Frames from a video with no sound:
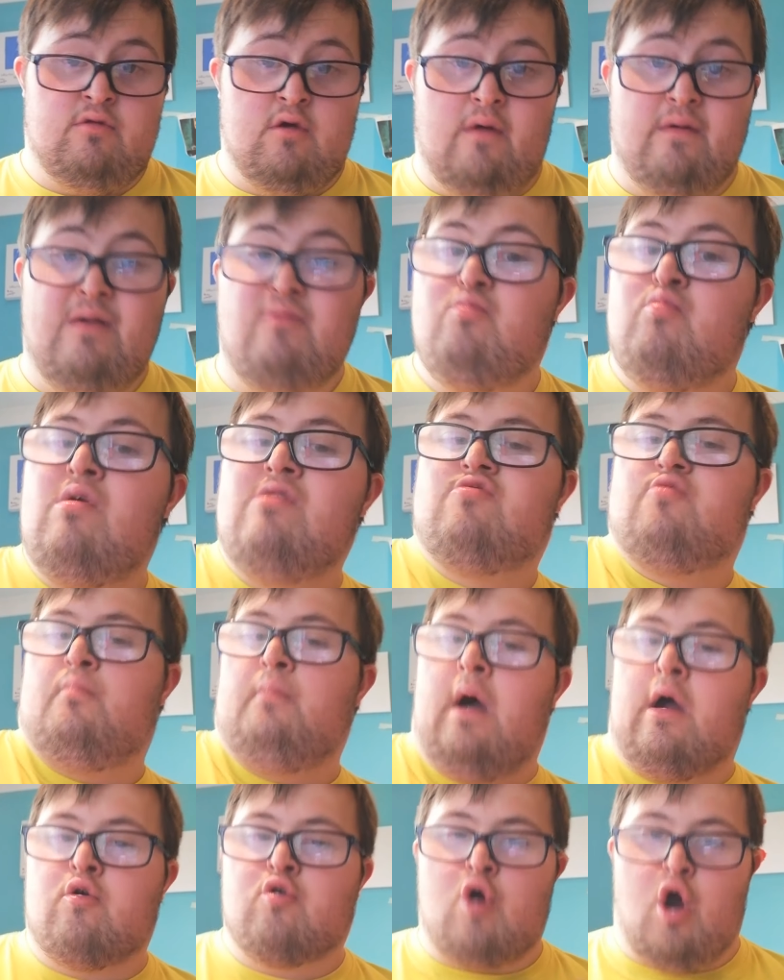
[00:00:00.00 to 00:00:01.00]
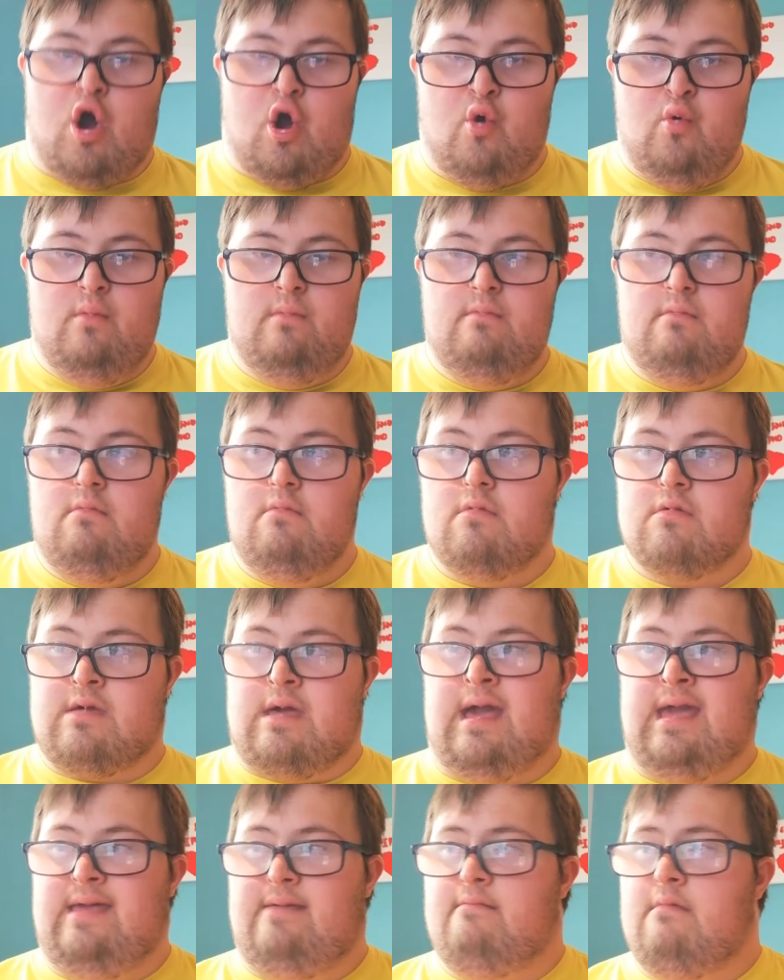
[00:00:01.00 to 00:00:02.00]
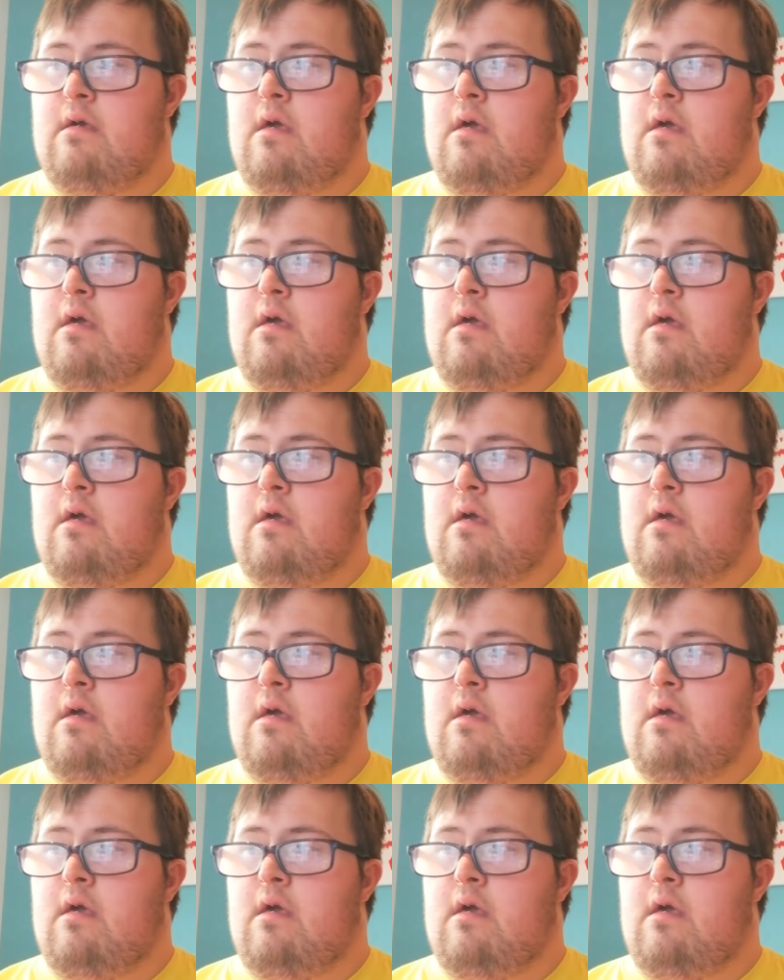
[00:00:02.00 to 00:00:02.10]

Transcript: So it's reaching my goal, okay?